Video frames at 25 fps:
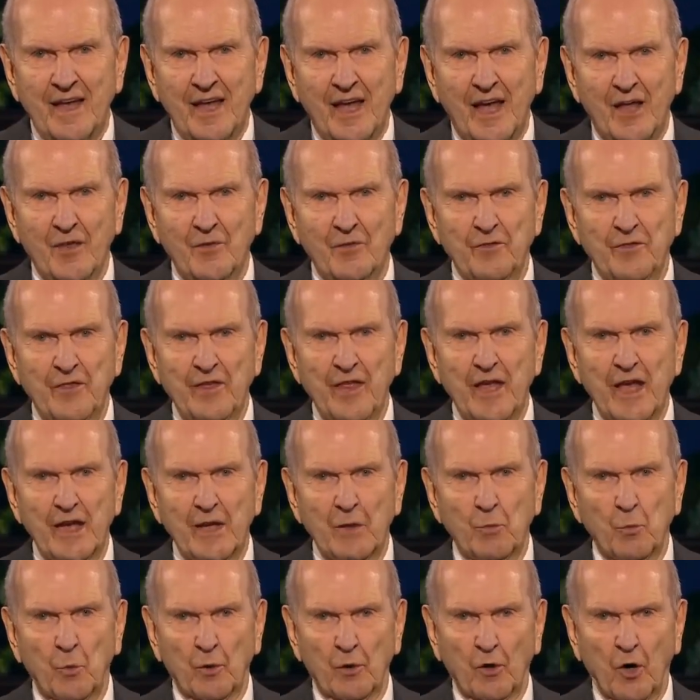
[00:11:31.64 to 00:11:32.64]
And
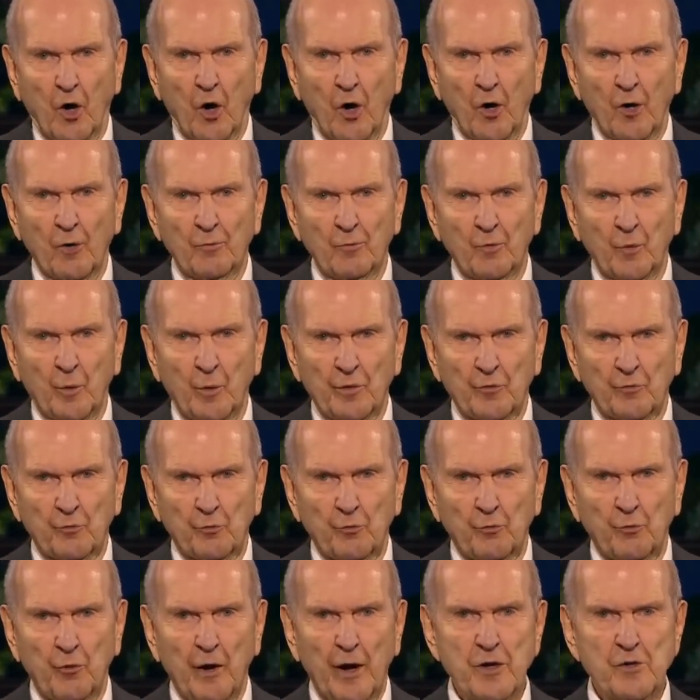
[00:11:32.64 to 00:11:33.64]
they were armed with
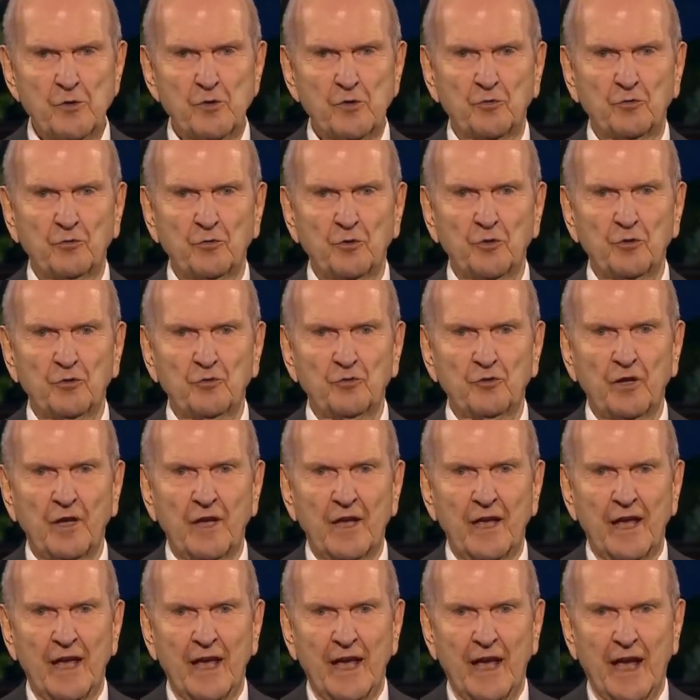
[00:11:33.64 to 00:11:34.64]
righteousness
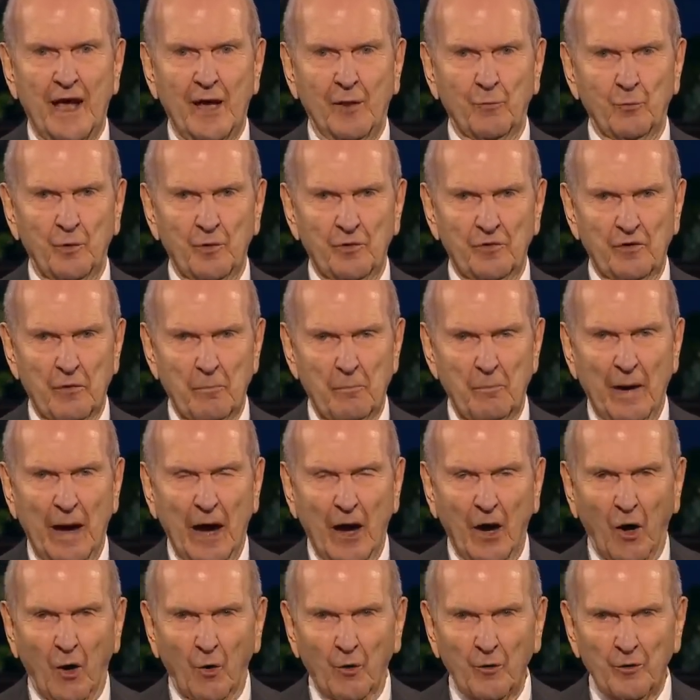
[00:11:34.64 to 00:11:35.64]
and with the
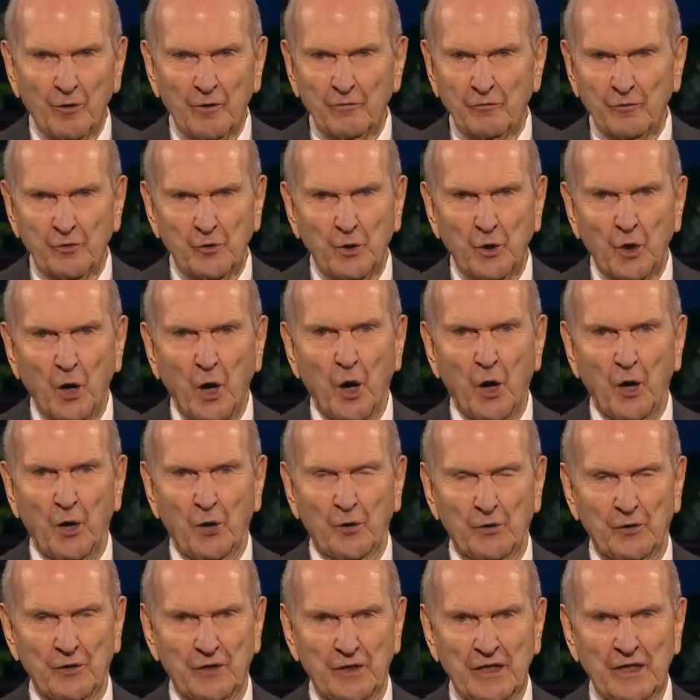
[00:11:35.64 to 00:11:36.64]
power of
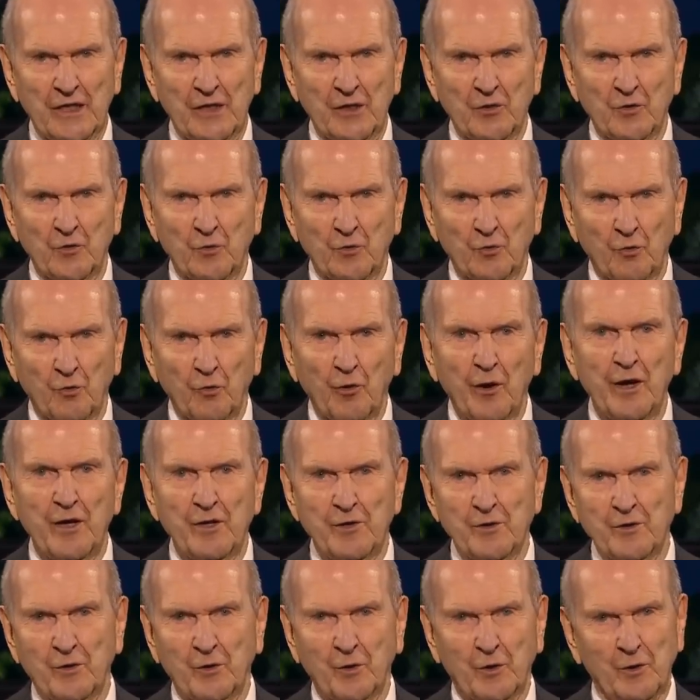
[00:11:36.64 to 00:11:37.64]
God in
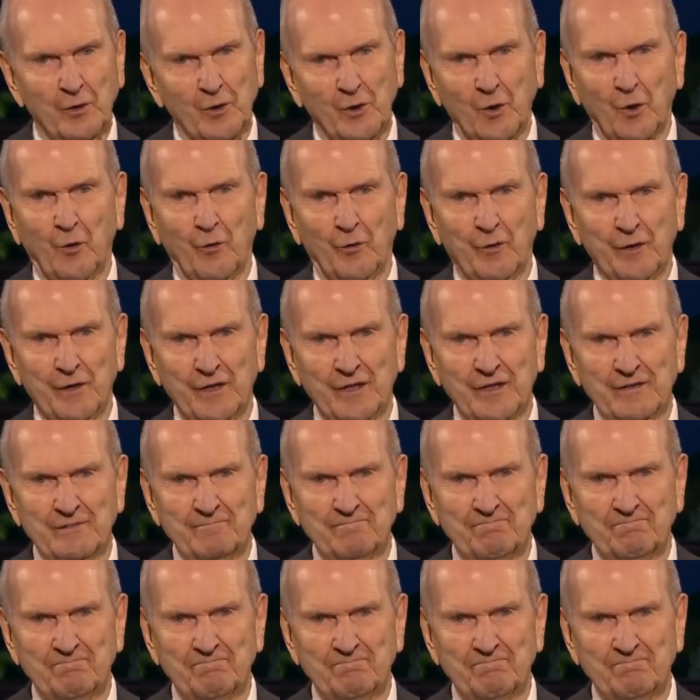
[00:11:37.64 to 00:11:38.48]
great glory.